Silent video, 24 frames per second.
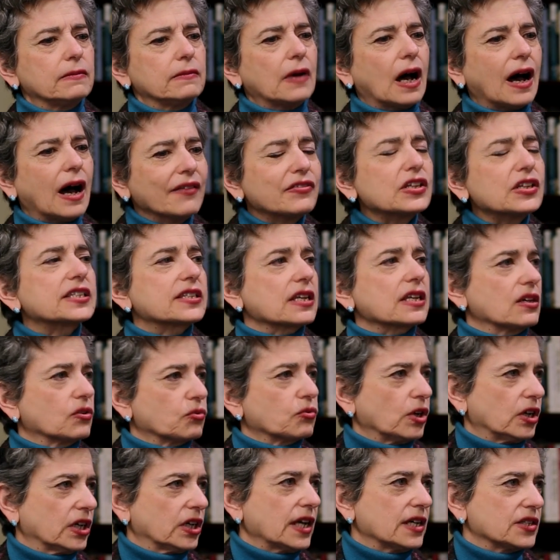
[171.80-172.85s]
Obviously,
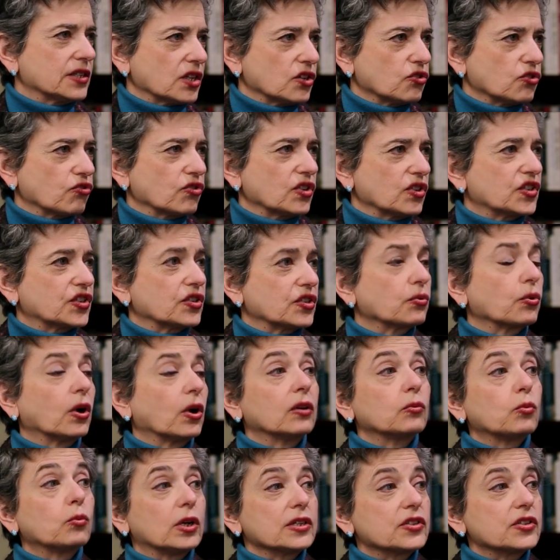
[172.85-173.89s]
Iran has interests.
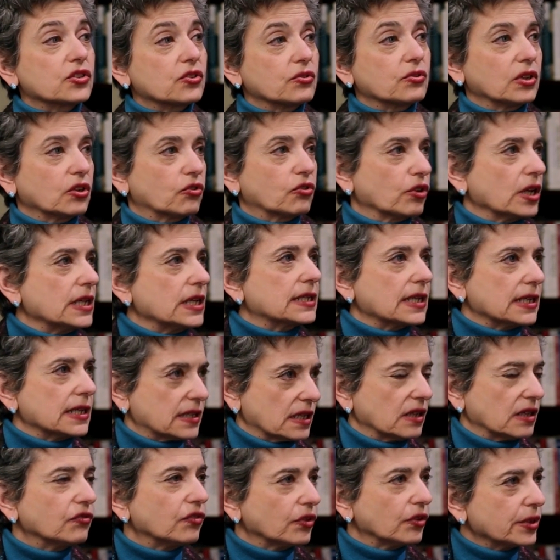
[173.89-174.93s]
Iran wants to increase its
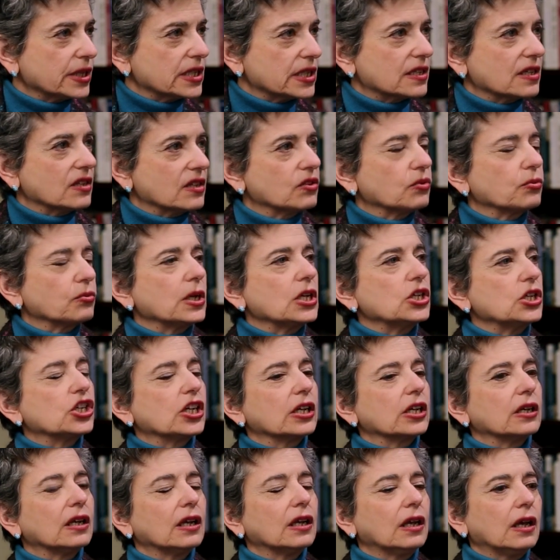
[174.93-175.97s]
influence in the
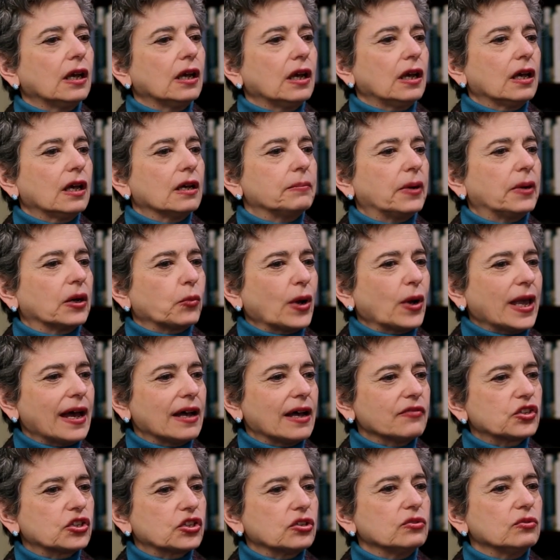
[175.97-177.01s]
region. But we
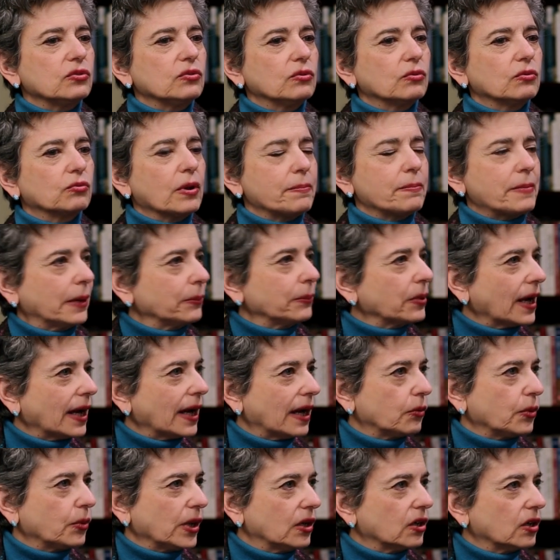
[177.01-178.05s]
have to remember how
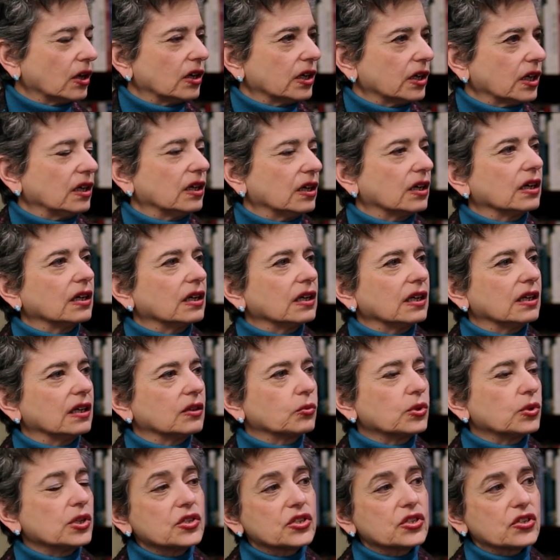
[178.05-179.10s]
we got here. It
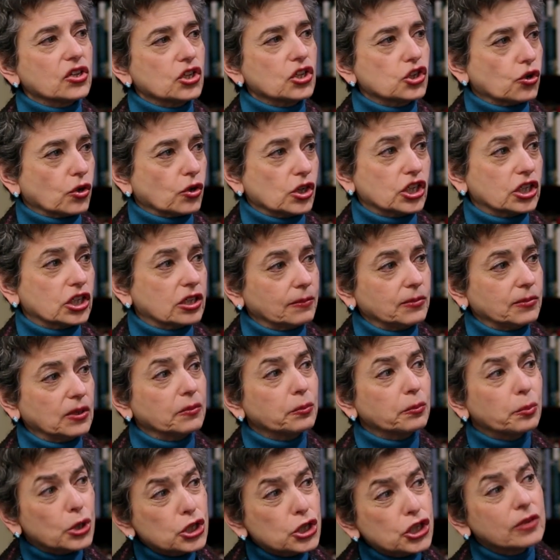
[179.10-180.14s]
was the George W.
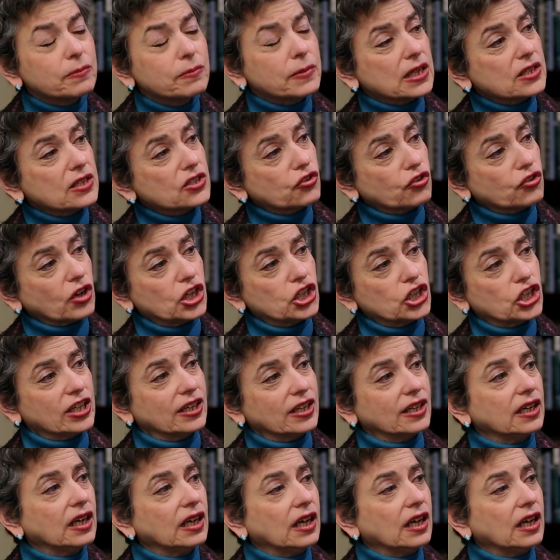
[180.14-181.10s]
Bush administration